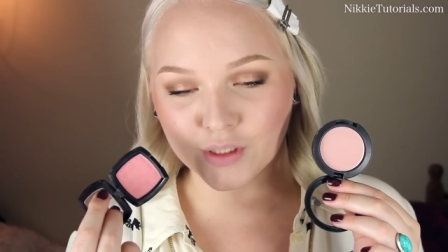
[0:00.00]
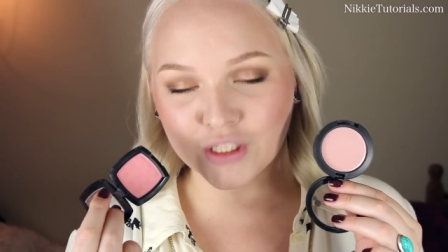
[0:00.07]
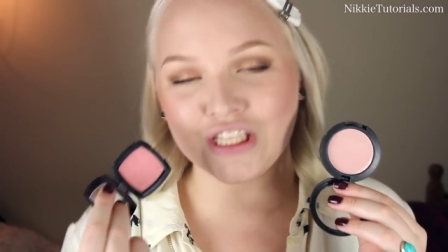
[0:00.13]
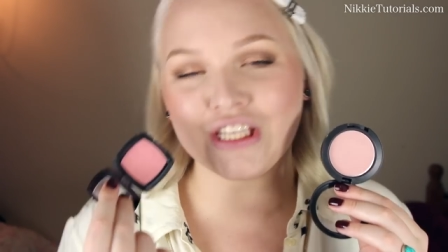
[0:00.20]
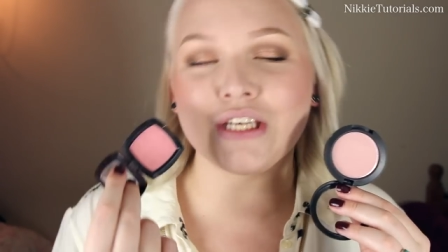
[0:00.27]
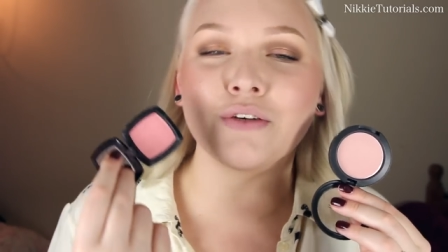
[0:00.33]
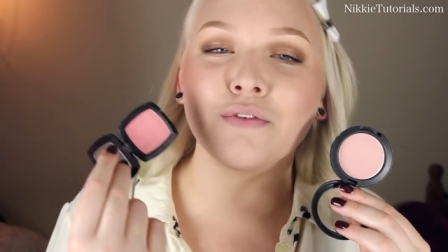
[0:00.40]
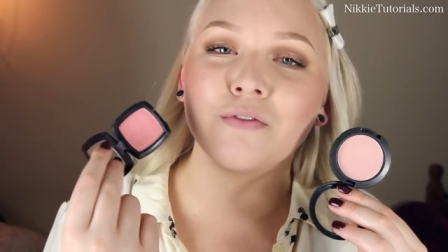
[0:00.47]

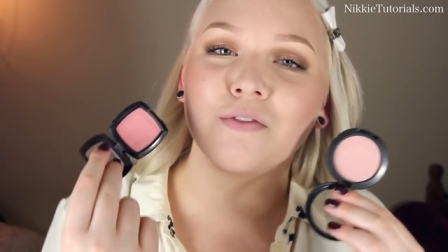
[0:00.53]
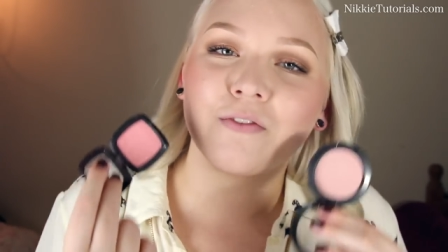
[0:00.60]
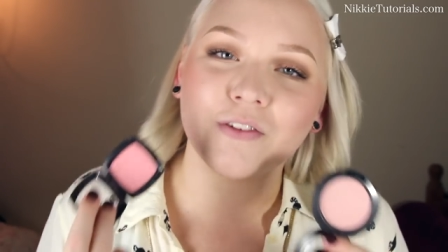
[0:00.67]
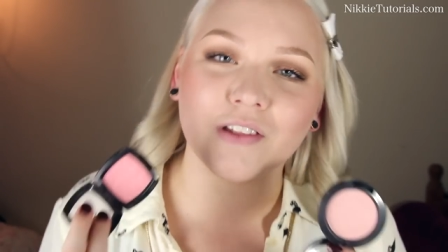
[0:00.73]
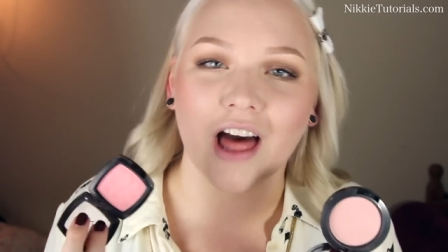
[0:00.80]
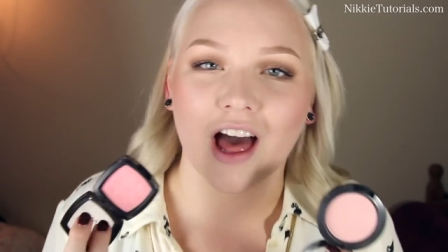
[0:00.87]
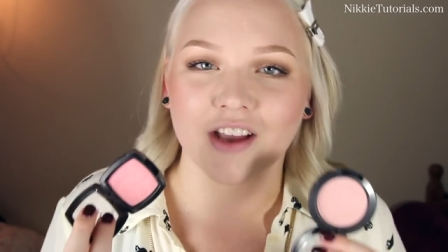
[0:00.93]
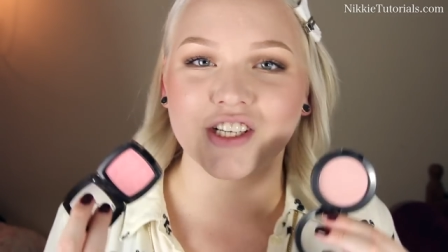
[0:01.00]
cute
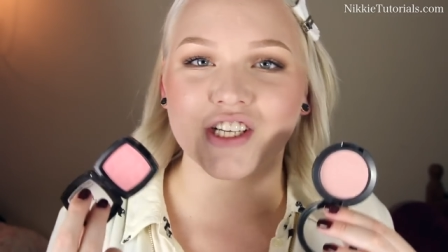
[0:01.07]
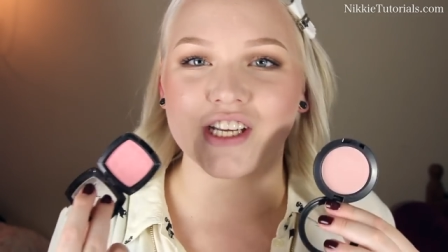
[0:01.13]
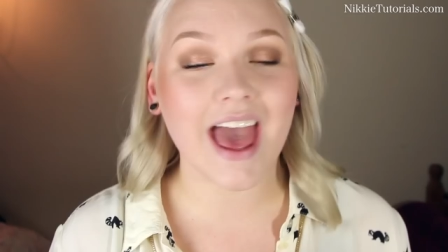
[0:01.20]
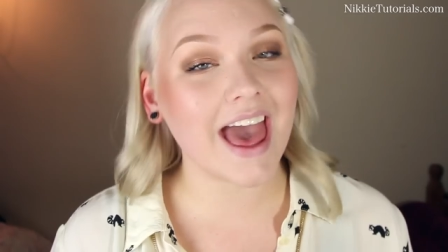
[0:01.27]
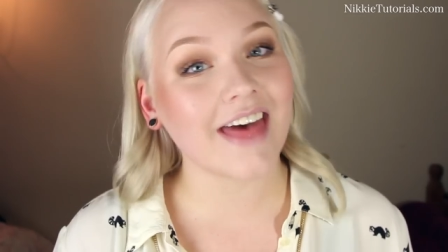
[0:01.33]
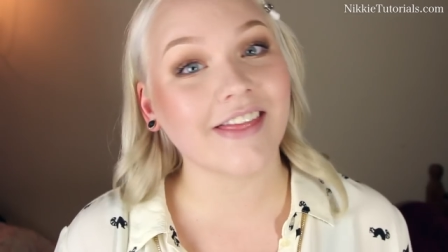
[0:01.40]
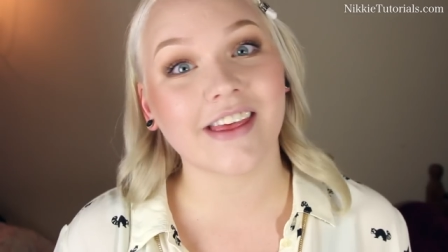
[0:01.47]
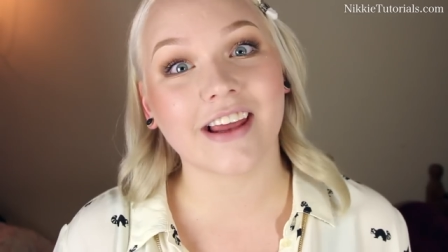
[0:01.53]
flush.
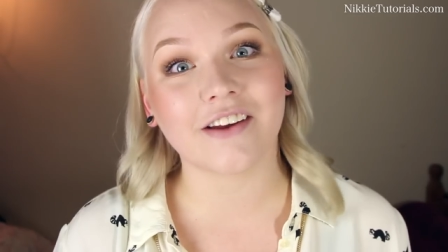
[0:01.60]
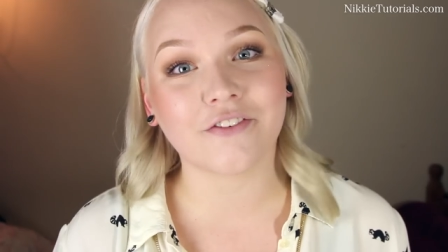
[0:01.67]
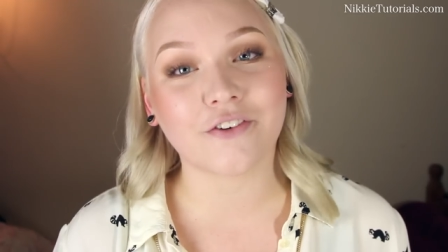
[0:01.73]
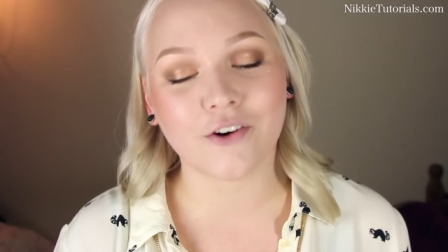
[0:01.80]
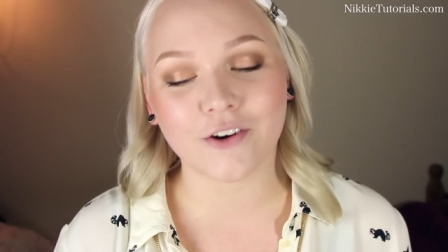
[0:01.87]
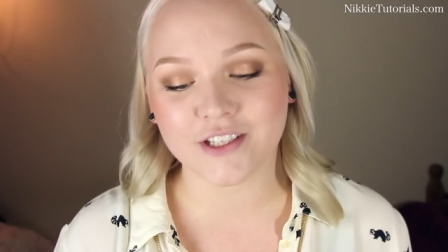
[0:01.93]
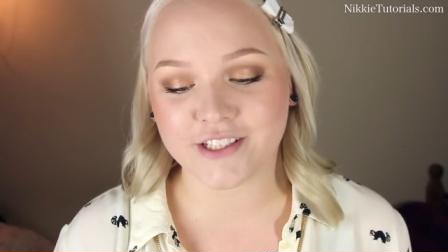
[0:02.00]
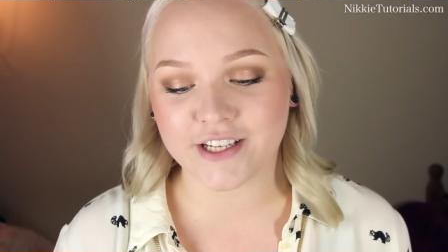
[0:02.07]
And then of
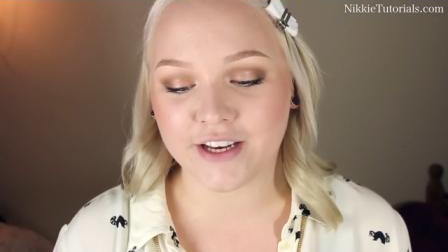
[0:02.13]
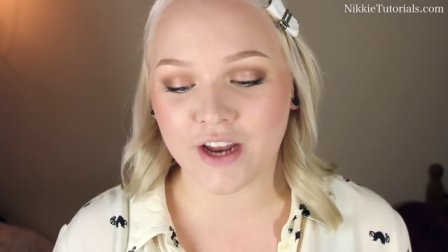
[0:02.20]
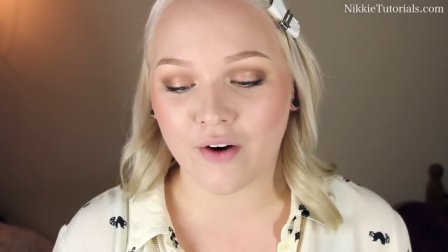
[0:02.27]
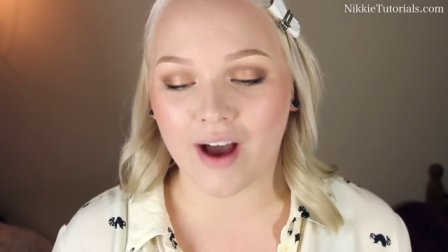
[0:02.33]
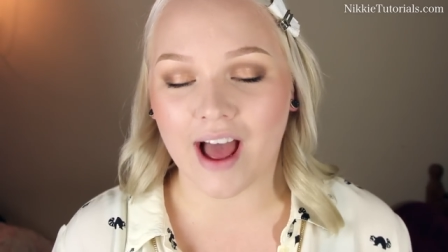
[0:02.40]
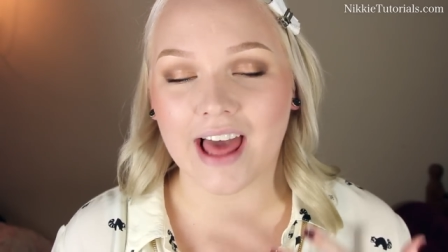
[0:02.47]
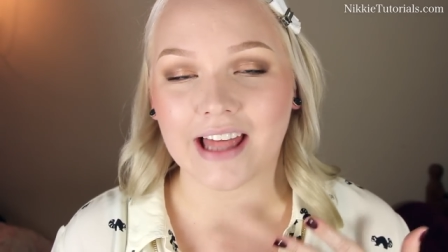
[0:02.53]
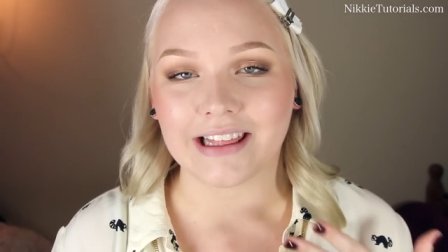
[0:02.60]
course, you know,
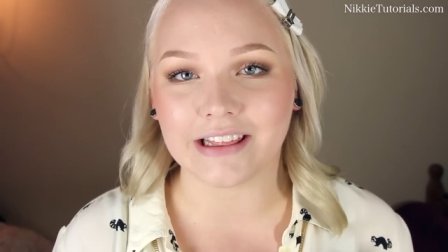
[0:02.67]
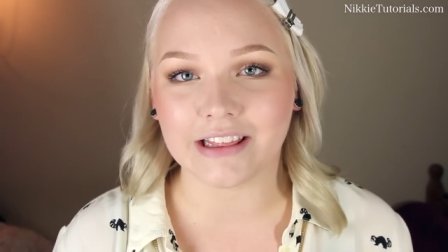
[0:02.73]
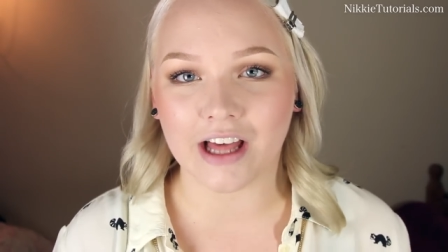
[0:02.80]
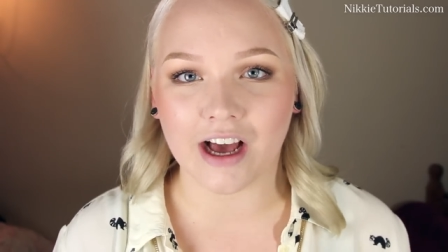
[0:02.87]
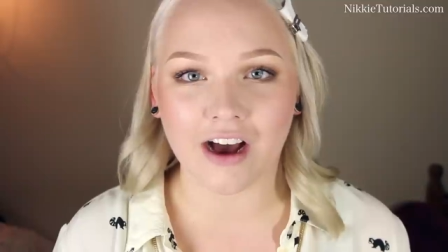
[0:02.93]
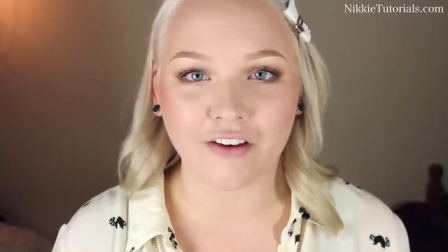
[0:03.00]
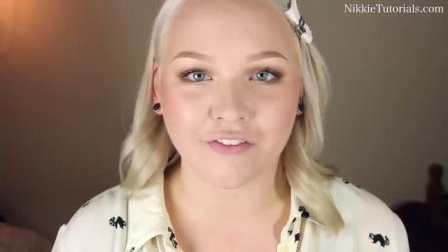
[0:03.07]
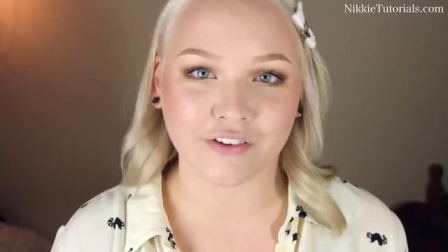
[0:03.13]
I
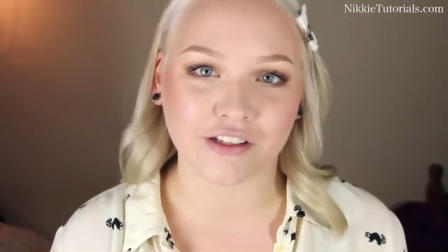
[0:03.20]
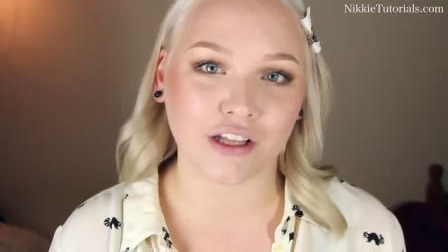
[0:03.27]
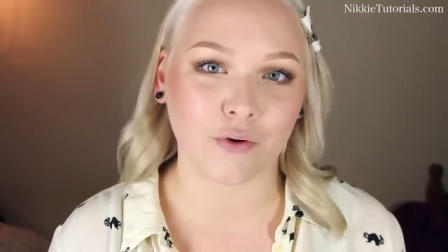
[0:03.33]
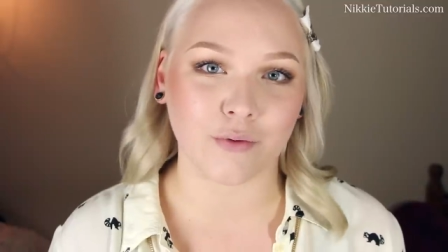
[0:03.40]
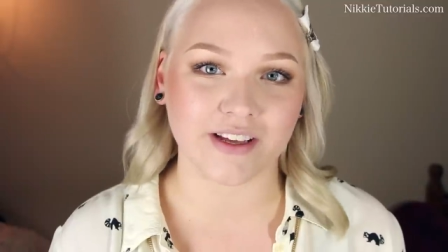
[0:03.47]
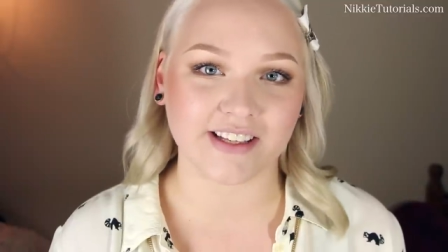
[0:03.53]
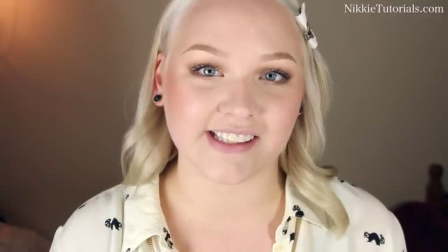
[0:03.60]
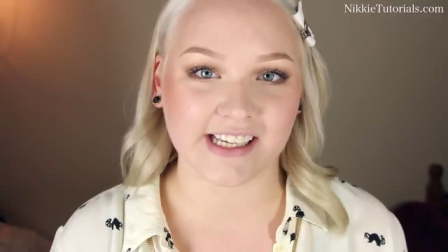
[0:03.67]
love
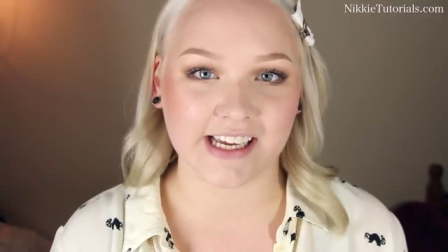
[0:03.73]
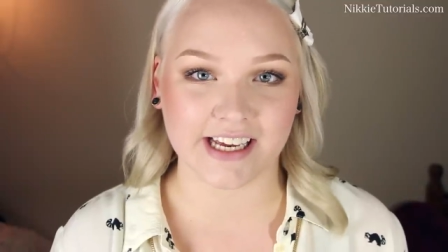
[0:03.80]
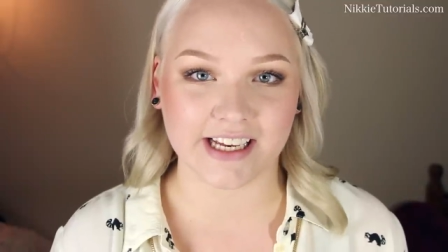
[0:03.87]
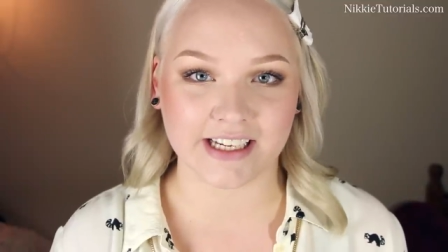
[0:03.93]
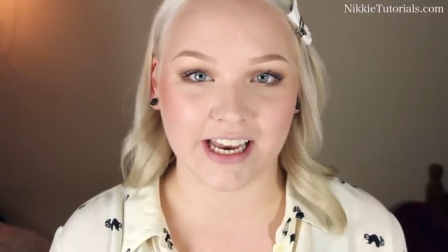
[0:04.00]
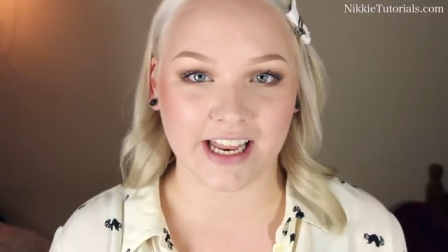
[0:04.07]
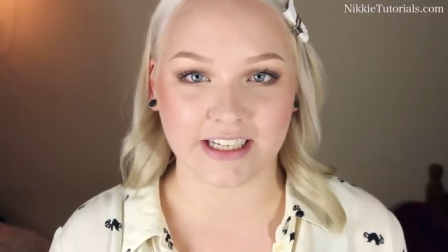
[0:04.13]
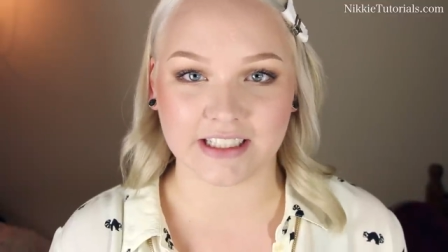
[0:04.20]
glowy
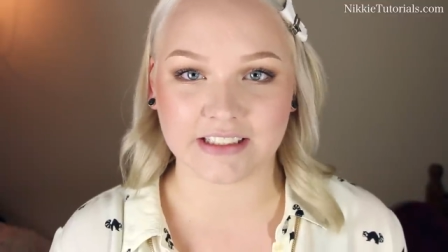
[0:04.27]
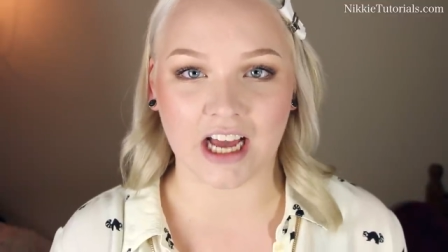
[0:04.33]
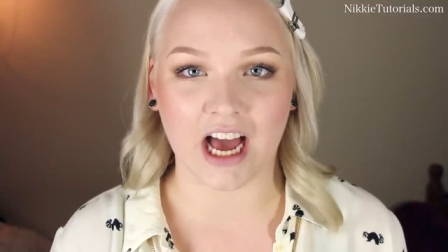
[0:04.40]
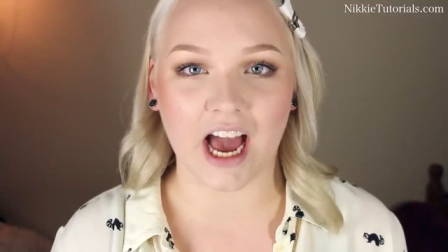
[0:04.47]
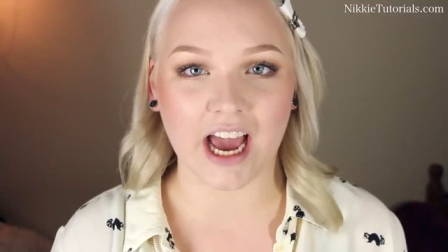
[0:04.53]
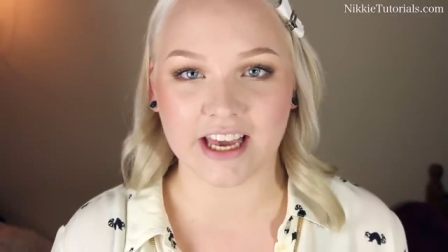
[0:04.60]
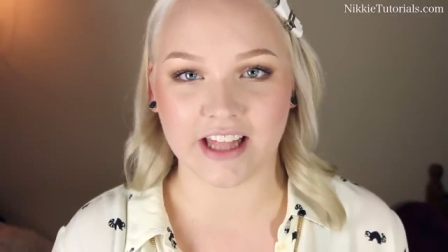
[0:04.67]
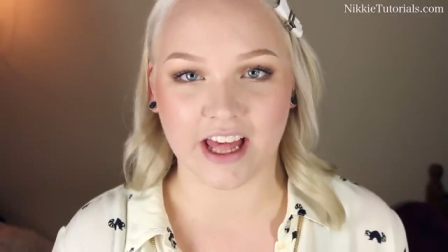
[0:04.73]
skin and
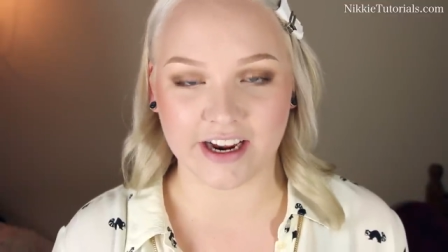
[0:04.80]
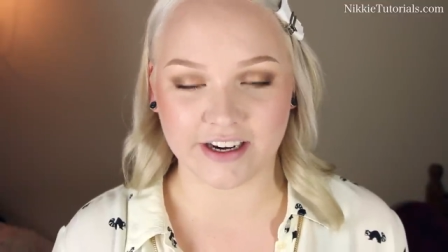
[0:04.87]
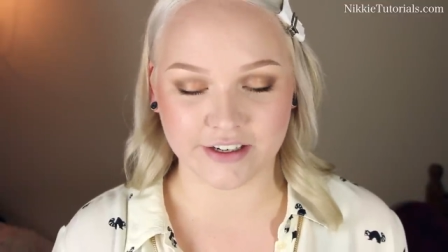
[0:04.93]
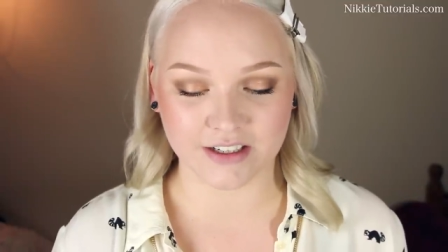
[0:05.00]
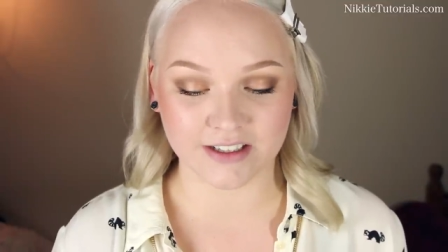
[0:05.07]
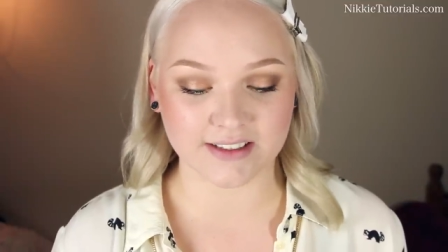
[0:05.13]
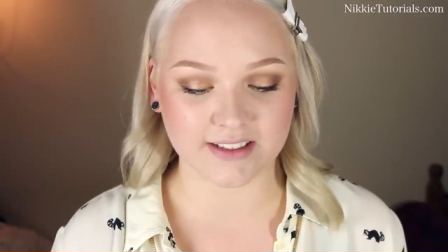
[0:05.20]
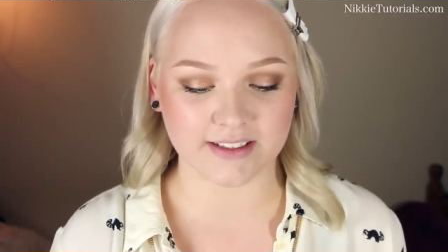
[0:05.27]

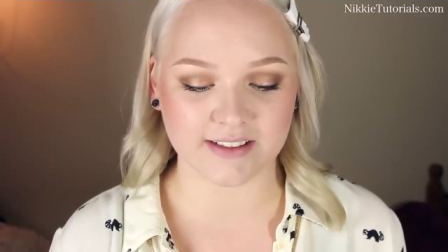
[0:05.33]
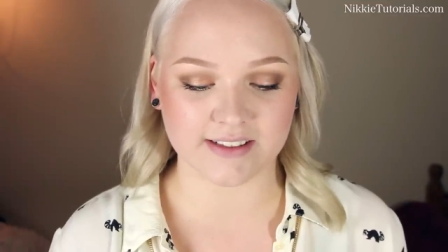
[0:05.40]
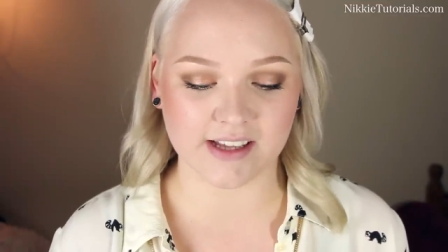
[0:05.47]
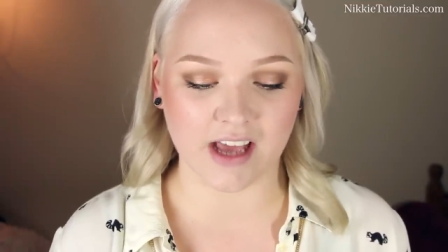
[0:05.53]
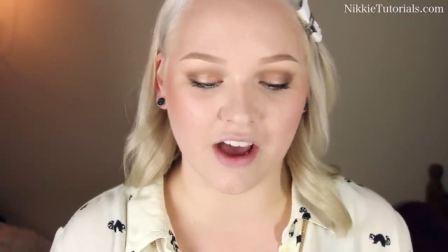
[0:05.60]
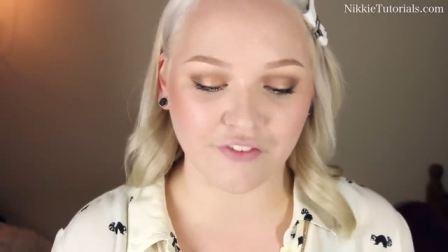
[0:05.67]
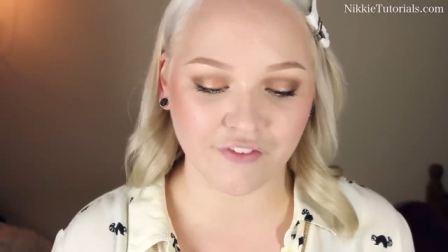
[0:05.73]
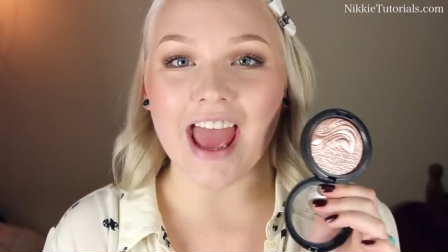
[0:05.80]
highlighters and
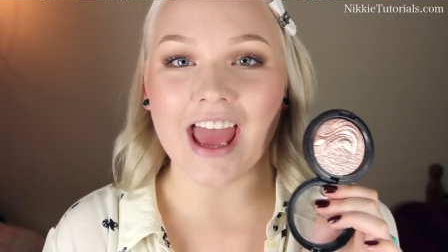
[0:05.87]
stuff.